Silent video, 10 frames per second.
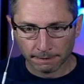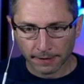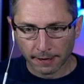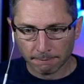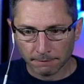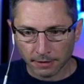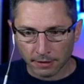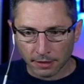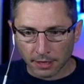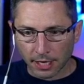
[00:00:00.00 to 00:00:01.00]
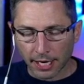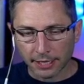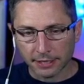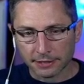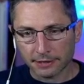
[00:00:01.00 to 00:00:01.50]
Okay, and
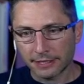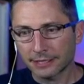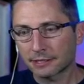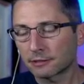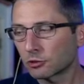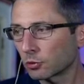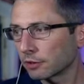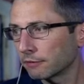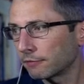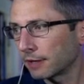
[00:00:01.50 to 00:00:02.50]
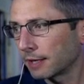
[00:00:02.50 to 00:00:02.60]
it's this sort of